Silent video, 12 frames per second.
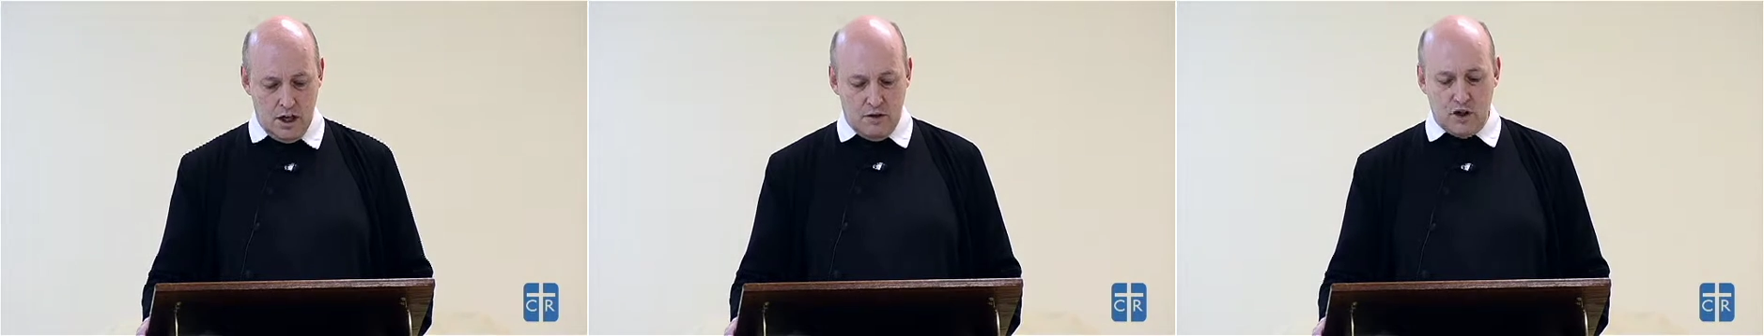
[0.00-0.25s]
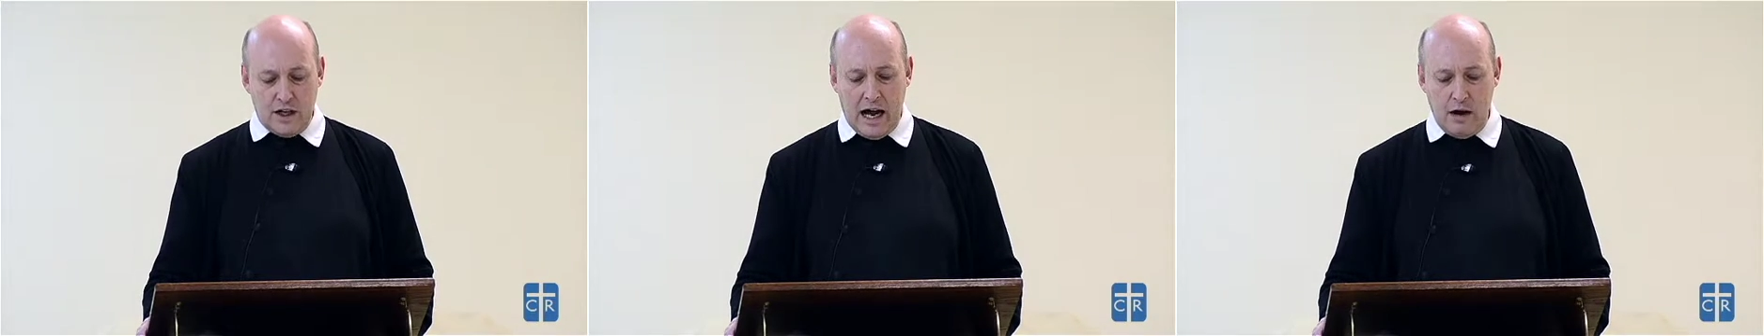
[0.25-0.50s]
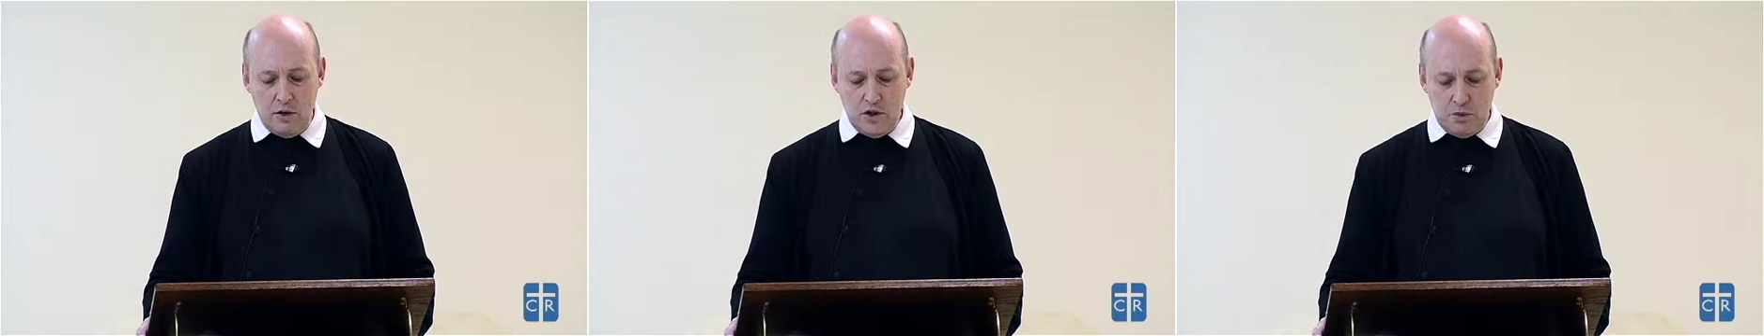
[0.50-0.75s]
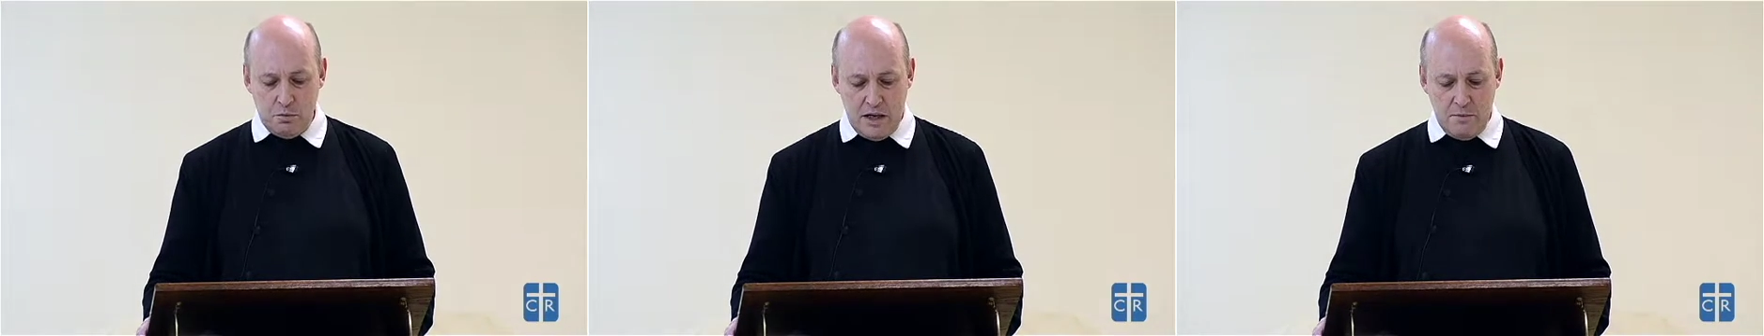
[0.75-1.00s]
for
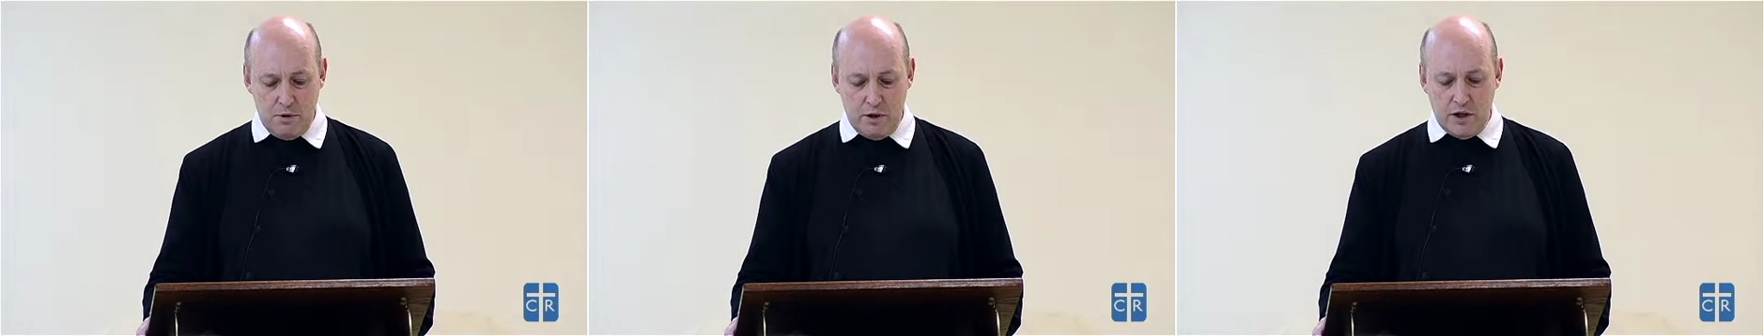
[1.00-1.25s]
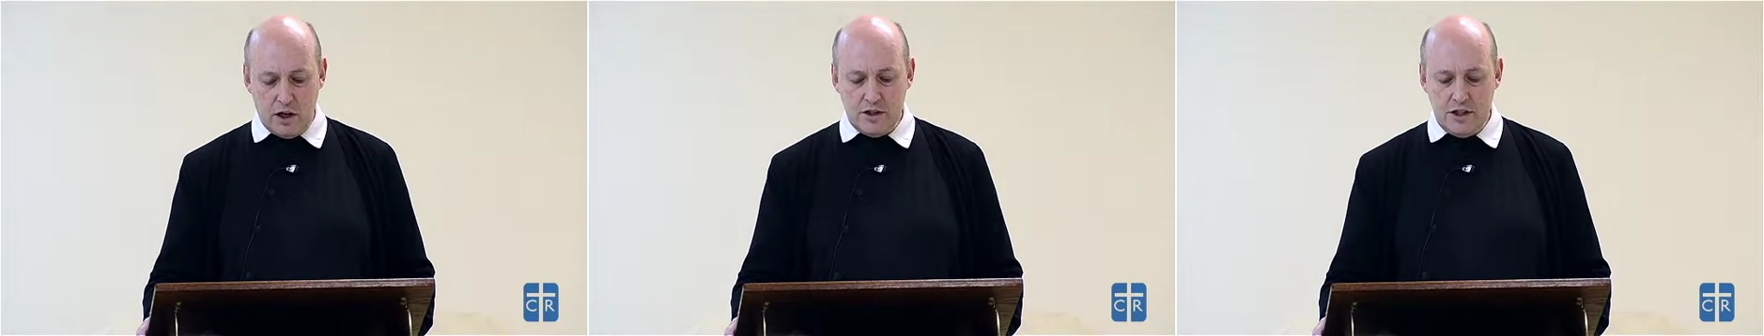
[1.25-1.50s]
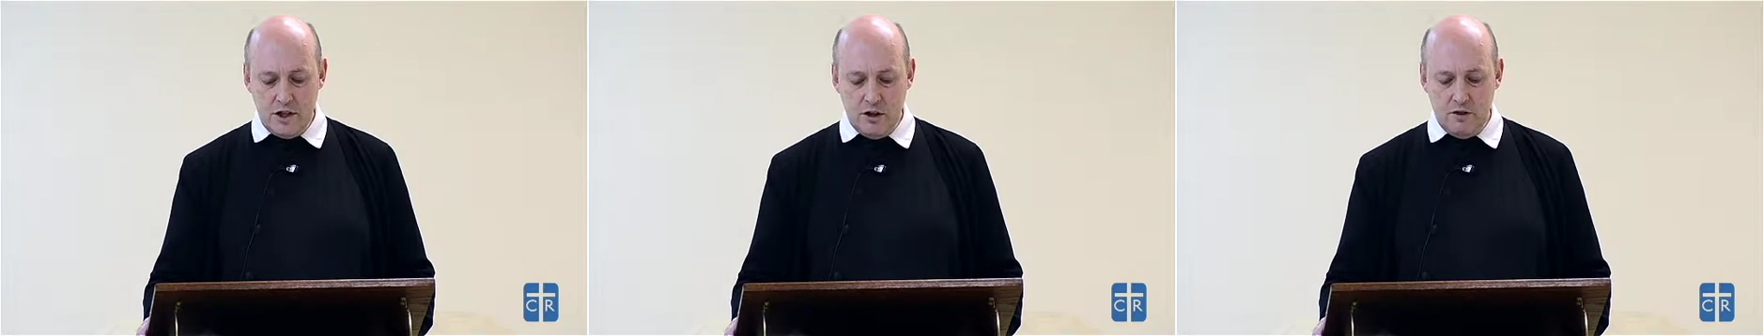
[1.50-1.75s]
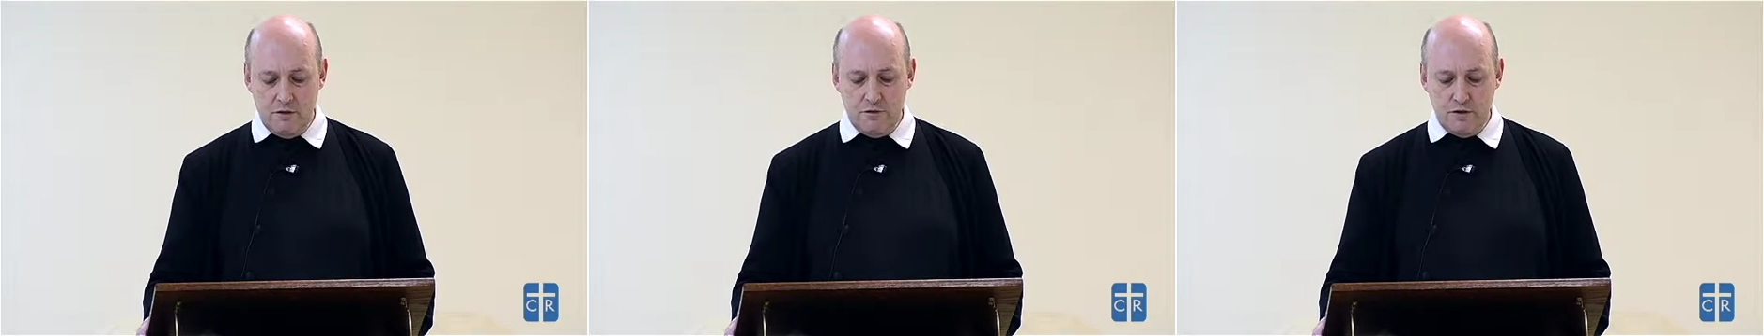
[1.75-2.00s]
countless people in our
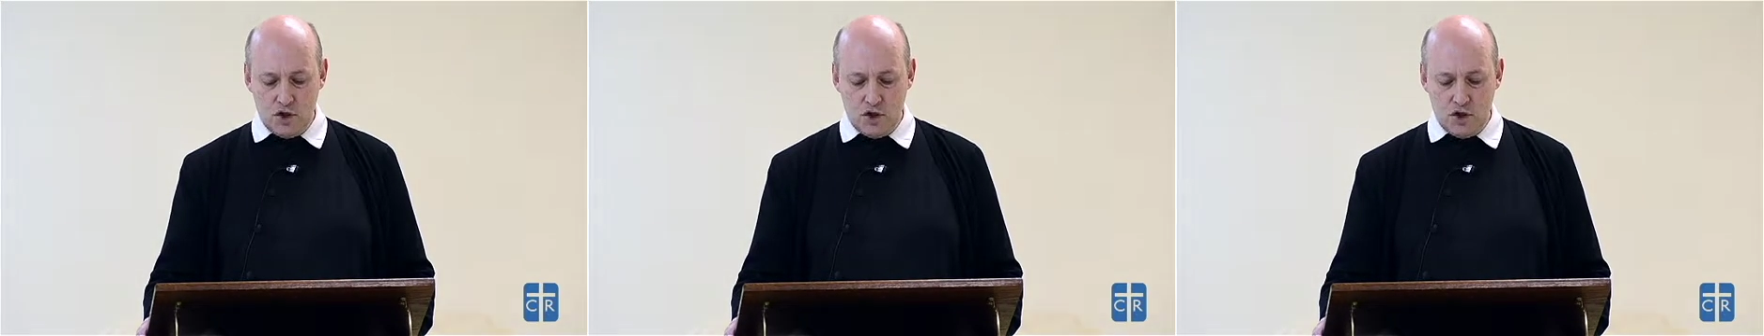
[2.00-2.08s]
dear